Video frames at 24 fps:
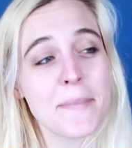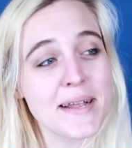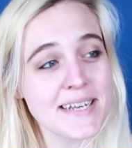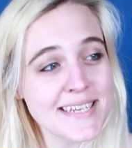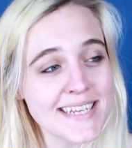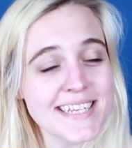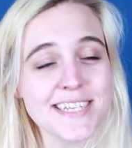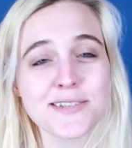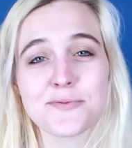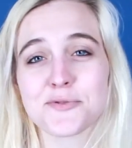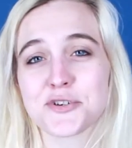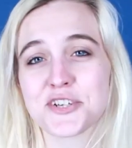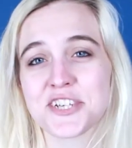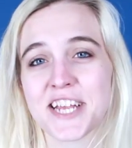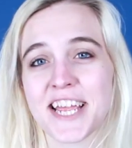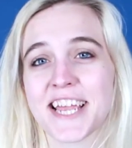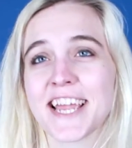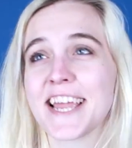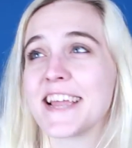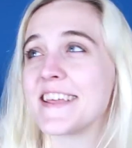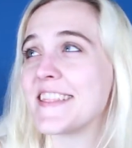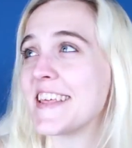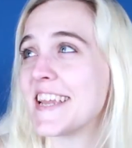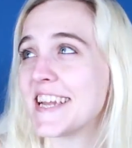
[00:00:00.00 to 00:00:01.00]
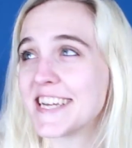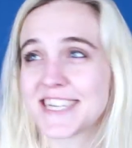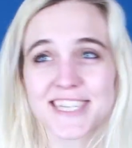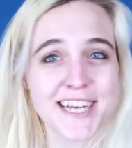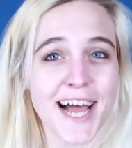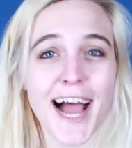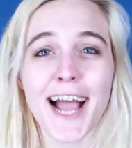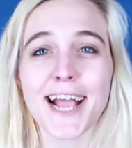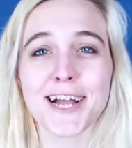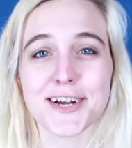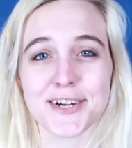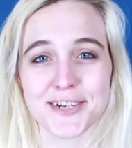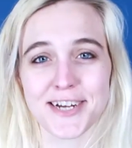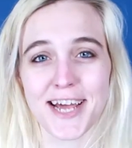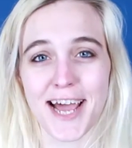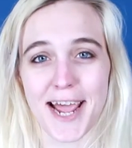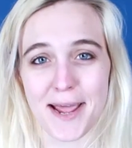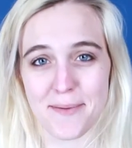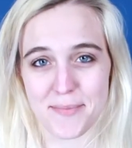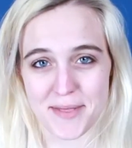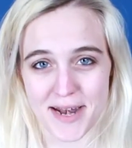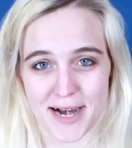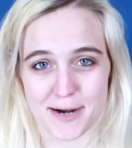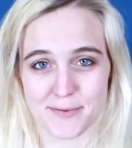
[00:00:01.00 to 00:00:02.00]
my knees were shaking the entire
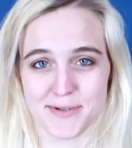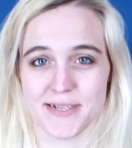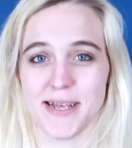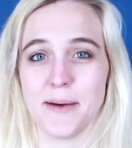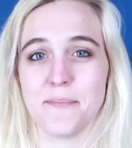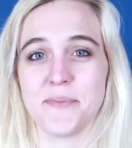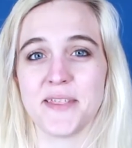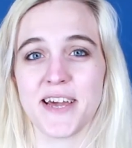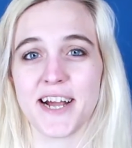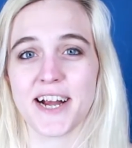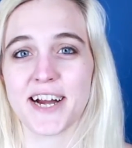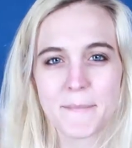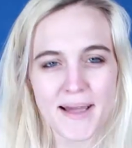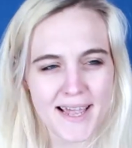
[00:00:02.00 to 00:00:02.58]
time that I was up there.